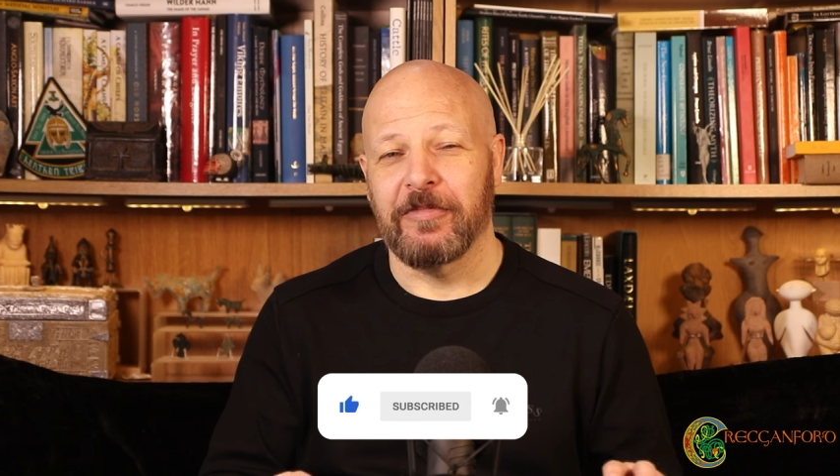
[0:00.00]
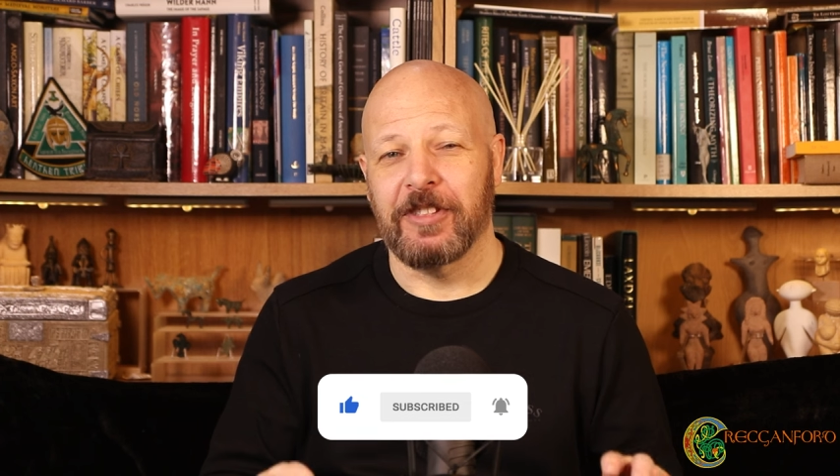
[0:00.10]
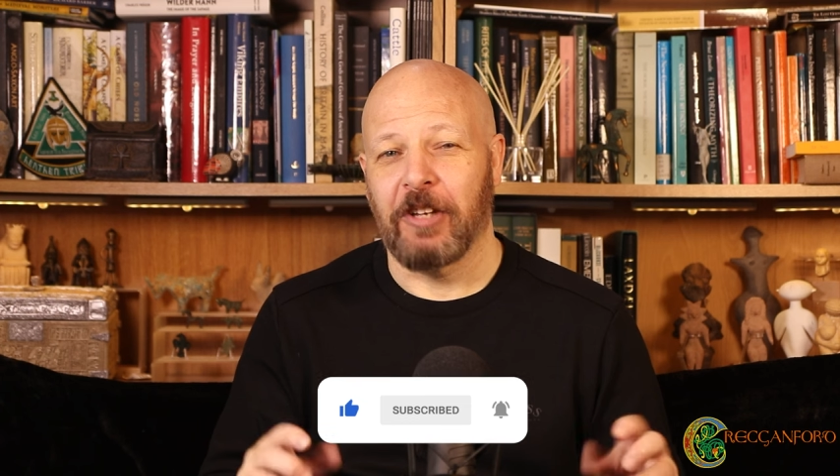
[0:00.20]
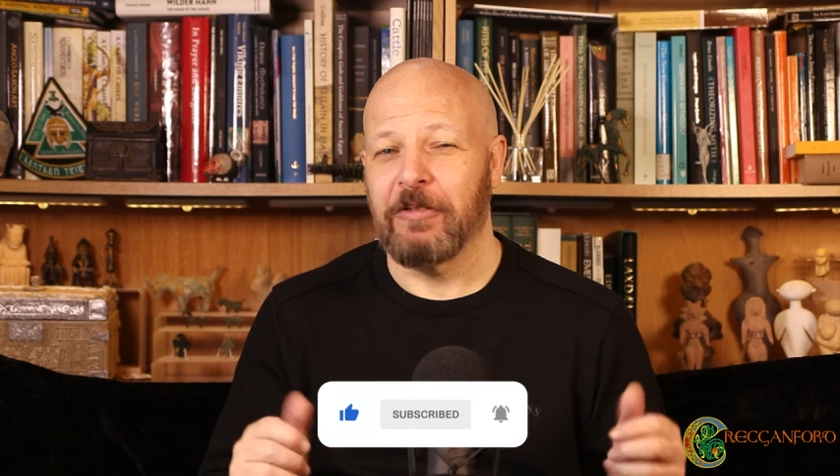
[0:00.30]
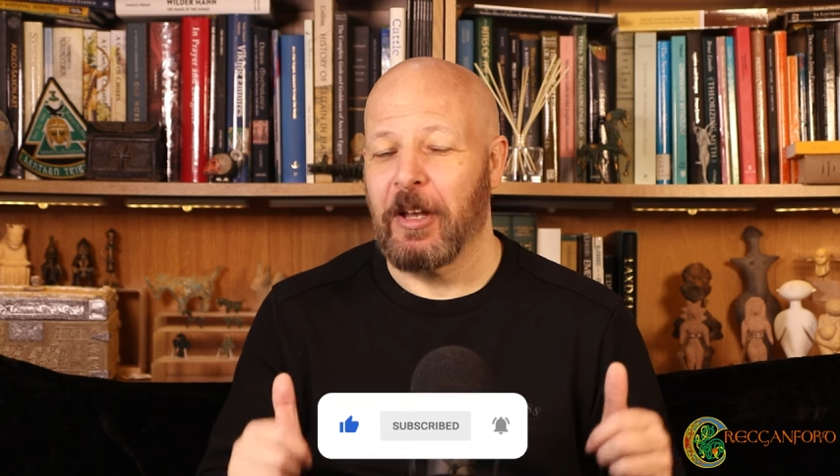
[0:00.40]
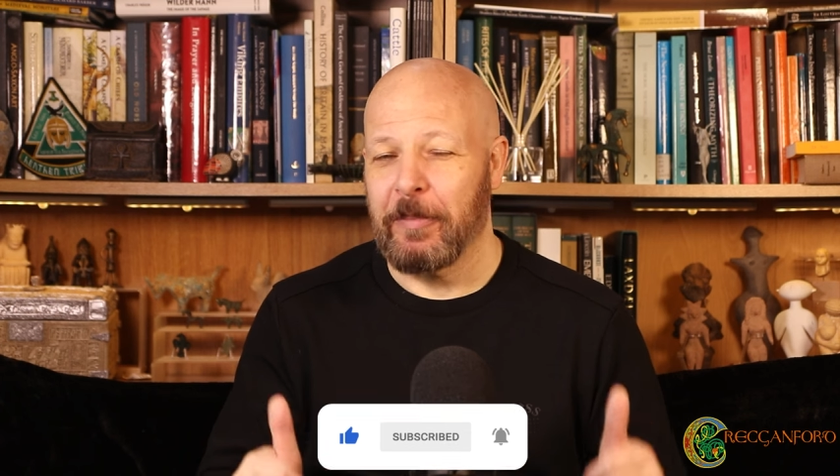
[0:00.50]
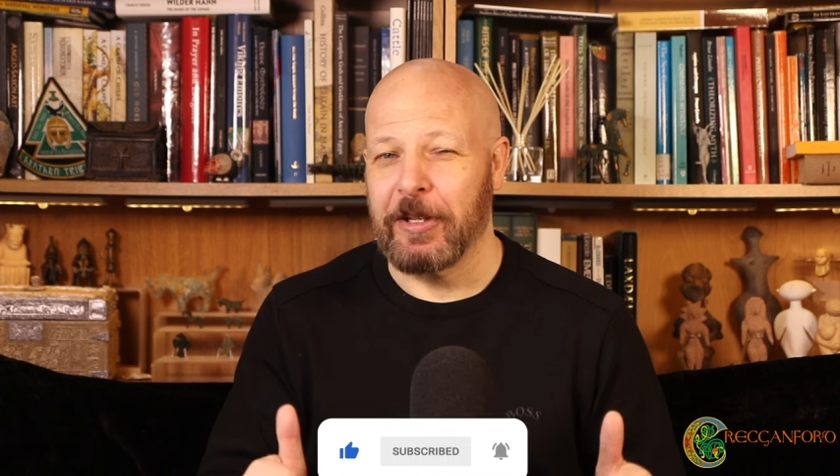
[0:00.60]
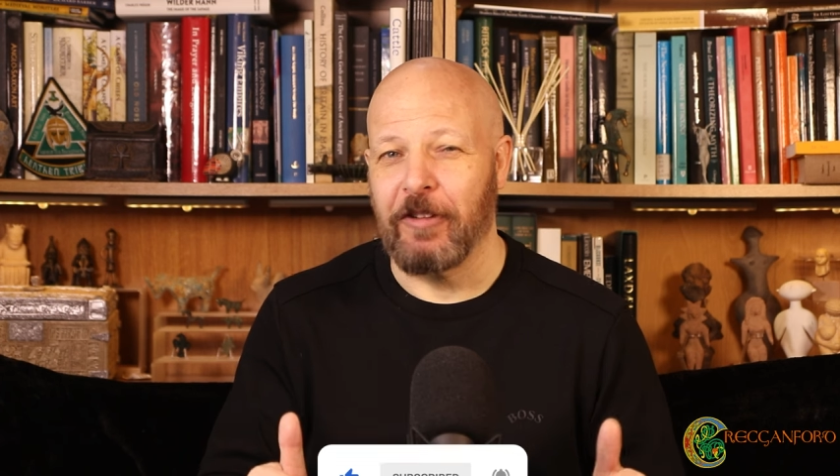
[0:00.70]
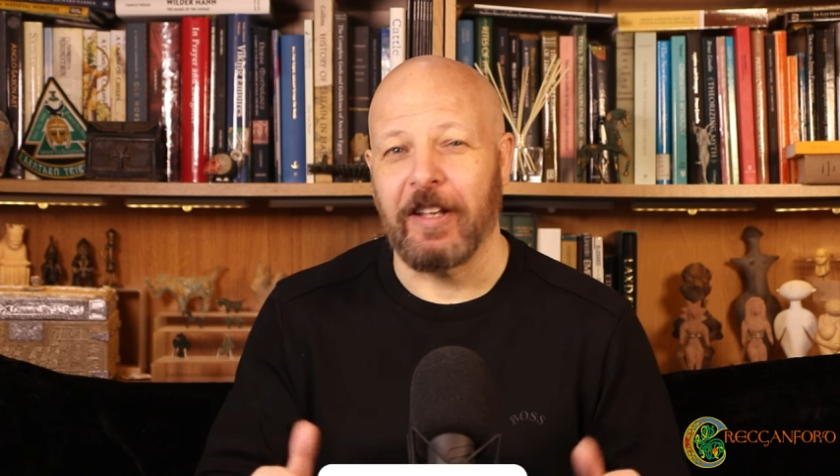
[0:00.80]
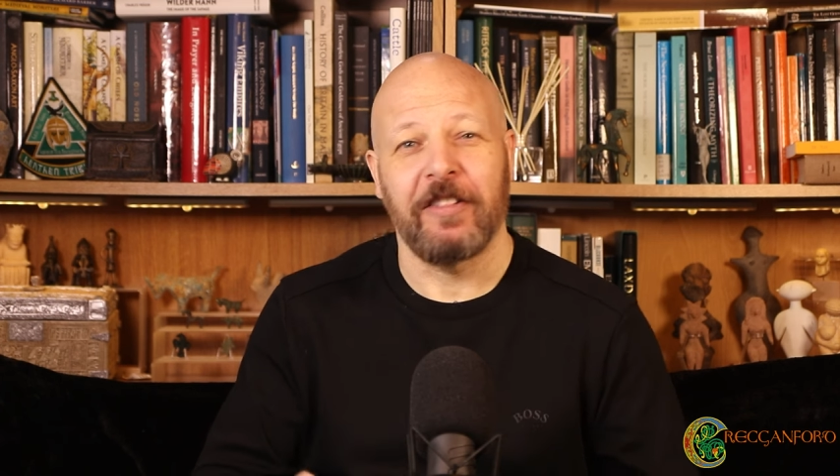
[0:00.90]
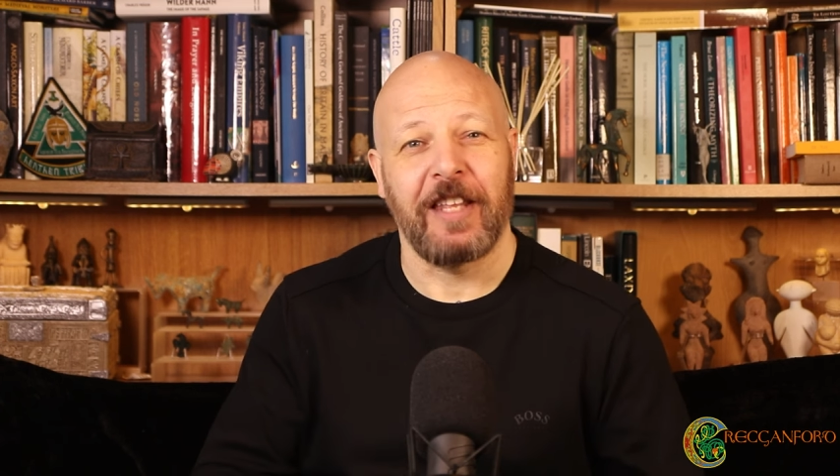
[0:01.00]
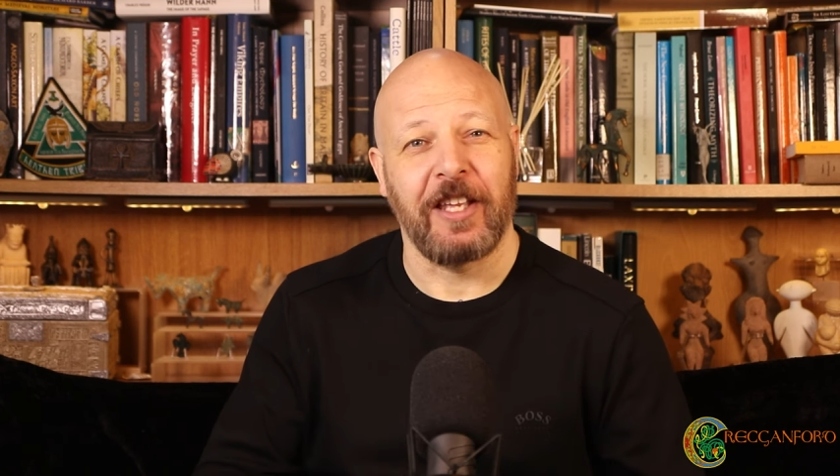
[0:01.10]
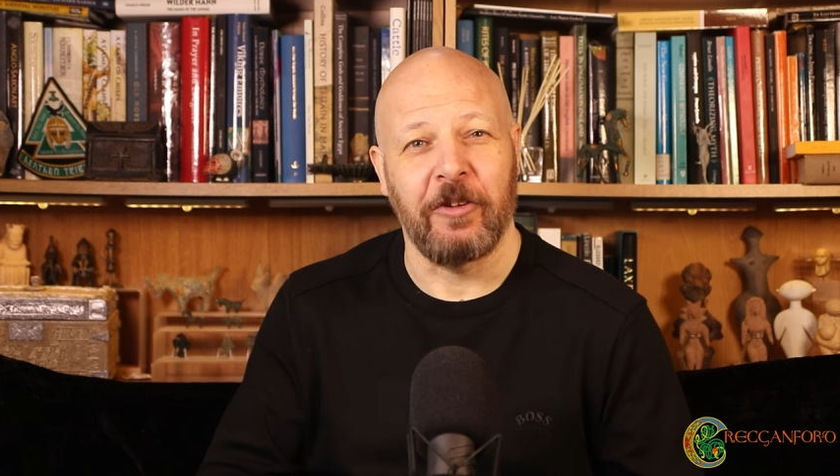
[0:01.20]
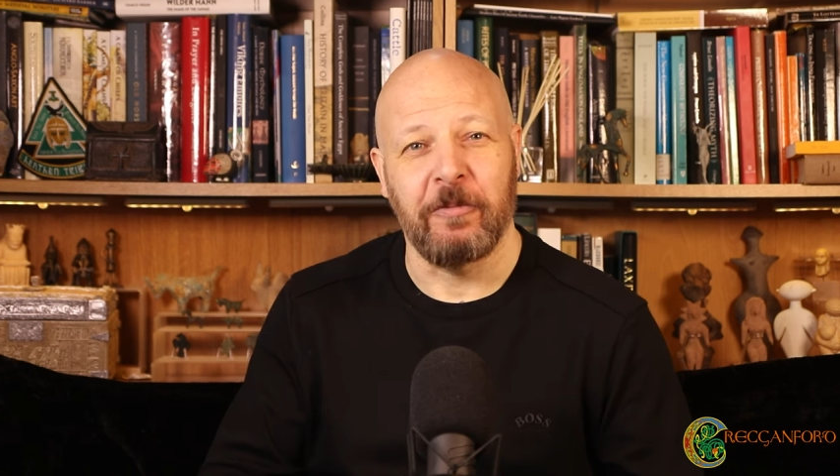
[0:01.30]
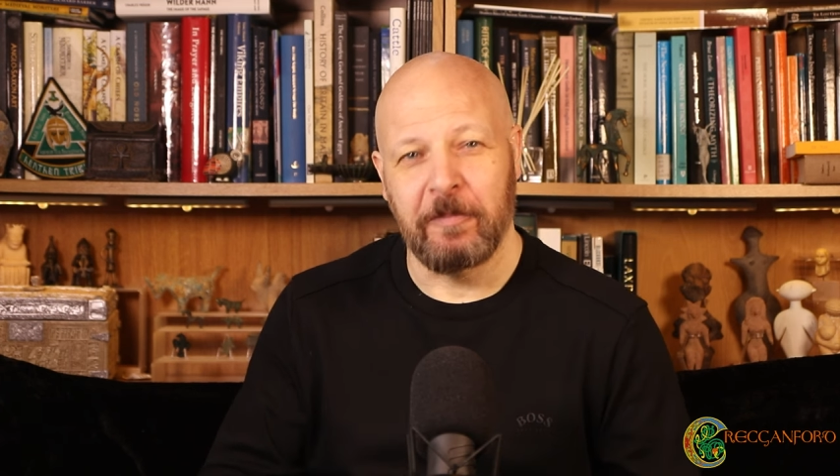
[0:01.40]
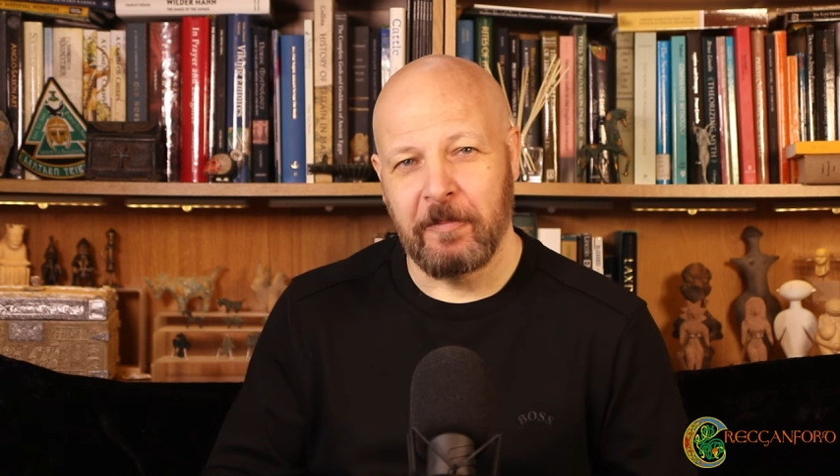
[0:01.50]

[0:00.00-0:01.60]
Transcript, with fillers: So that would be great. Thank you.